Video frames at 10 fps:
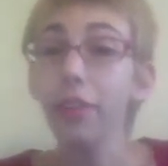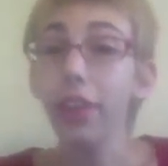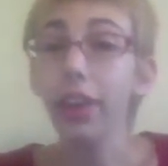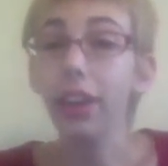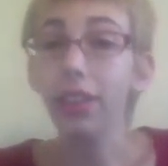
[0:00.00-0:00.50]
with
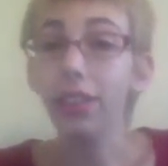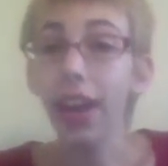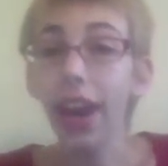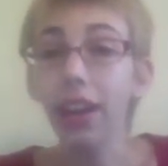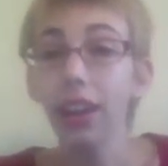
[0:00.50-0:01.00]
it is
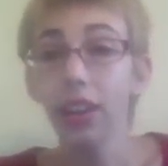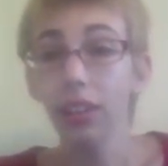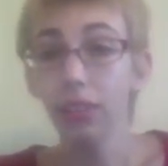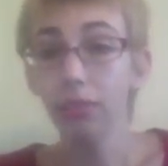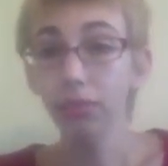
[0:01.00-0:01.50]
that
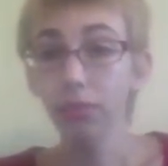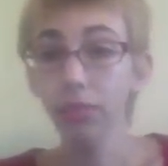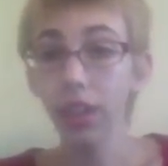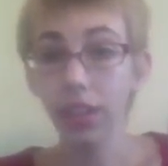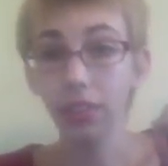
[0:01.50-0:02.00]

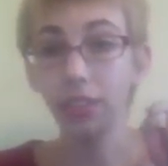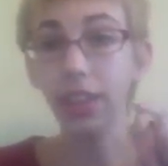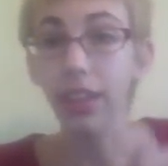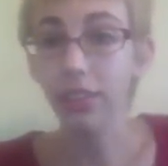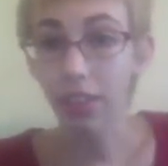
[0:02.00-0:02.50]
it
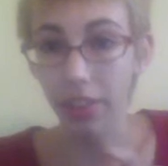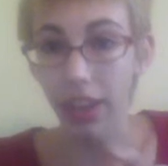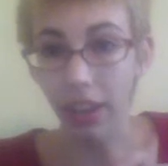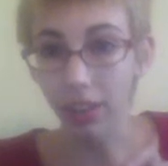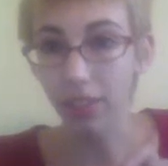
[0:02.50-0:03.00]
sticks to
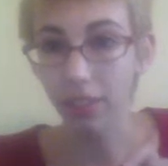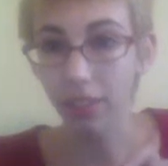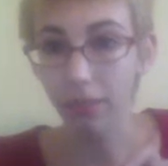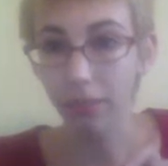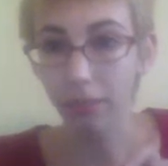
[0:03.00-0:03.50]
things.